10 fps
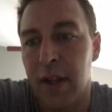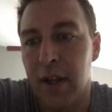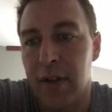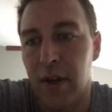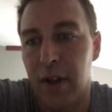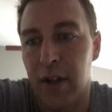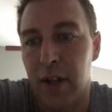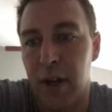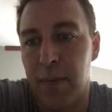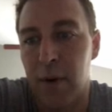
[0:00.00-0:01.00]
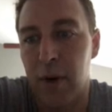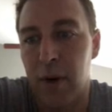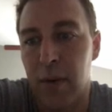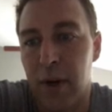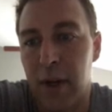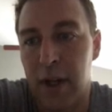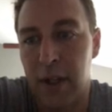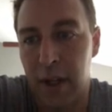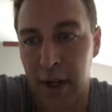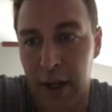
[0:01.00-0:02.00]
So I click on morning
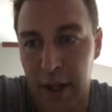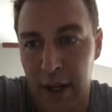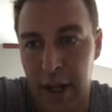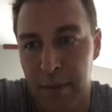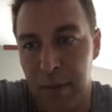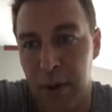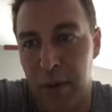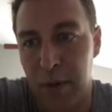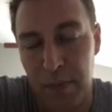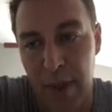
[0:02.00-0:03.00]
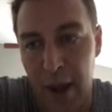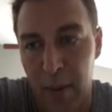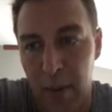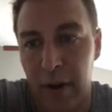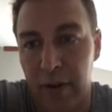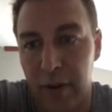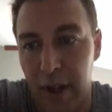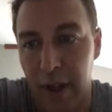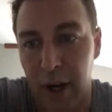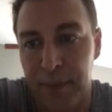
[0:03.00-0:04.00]
one, and boom, that works
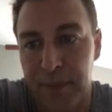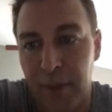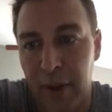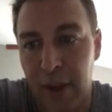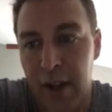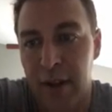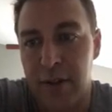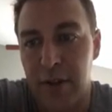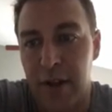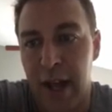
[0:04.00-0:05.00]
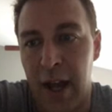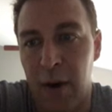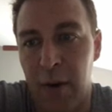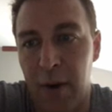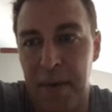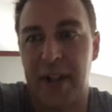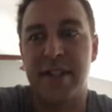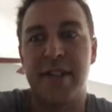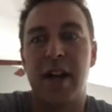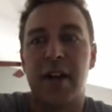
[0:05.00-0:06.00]
there. So now I'm like
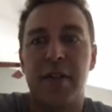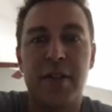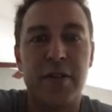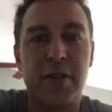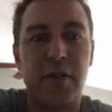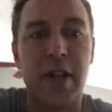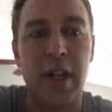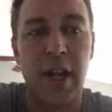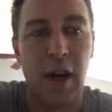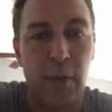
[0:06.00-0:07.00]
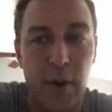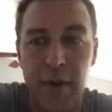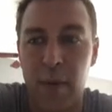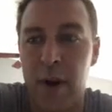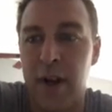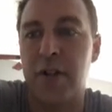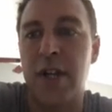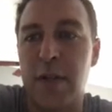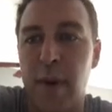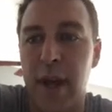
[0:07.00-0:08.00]
stuck on this screen here. What if I wanted to
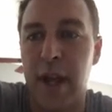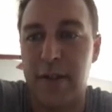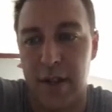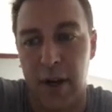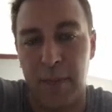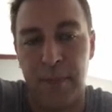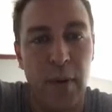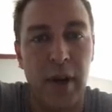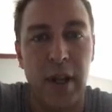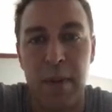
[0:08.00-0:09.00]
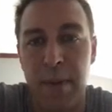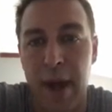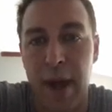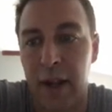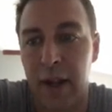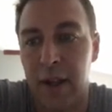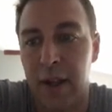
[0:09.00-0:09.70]
change my answer? I want to get back.